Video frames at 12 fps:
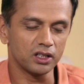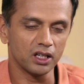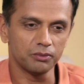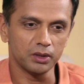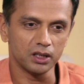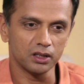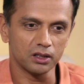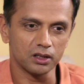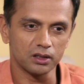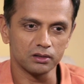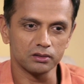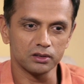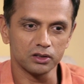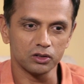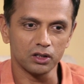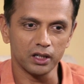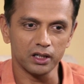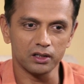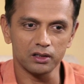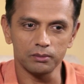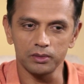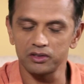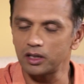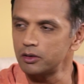The late Mr. Hanuman
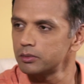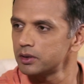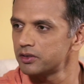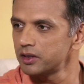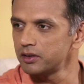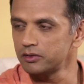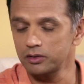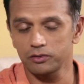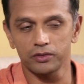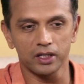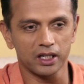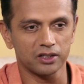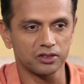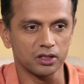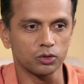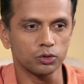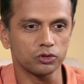Singh was a fantastic coach, and